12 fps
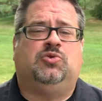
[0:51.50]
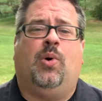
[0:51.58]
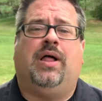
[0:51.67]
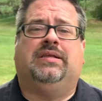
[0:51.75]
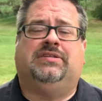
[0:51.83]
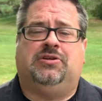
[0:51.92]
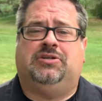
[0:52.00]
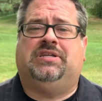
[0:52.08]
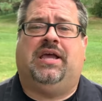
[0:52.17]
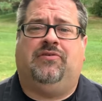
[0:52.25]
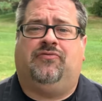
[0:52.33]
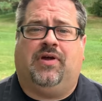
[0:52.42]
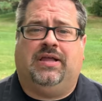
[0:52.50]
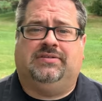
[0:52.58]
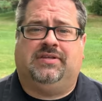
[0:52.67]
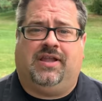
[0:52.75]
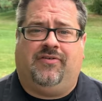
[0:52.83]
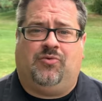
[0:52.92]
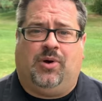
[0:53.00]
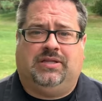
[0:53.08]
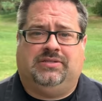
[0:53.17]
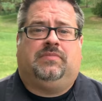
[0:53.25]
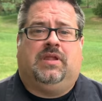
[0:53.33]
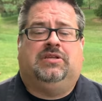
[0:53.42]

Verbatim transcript: well as entertain friends and loved ones.